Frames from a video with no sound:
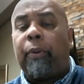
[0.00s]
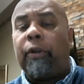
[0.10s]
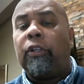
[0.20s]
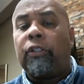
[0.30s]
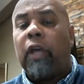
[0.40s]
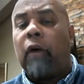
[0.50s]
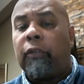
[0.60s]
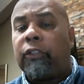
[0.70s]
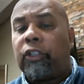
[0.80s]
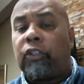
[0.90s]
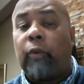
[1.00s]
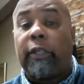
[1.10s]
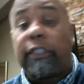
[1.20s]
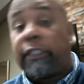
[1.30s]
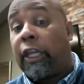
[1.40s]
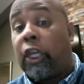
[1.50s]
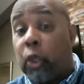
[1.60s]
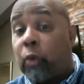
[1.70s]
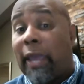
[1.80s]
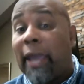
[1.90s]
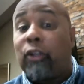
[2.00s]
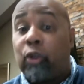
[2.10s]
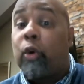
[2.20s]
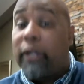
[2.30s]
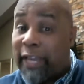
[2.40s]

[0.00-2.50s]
putting yourself in situations thinking you can't do it.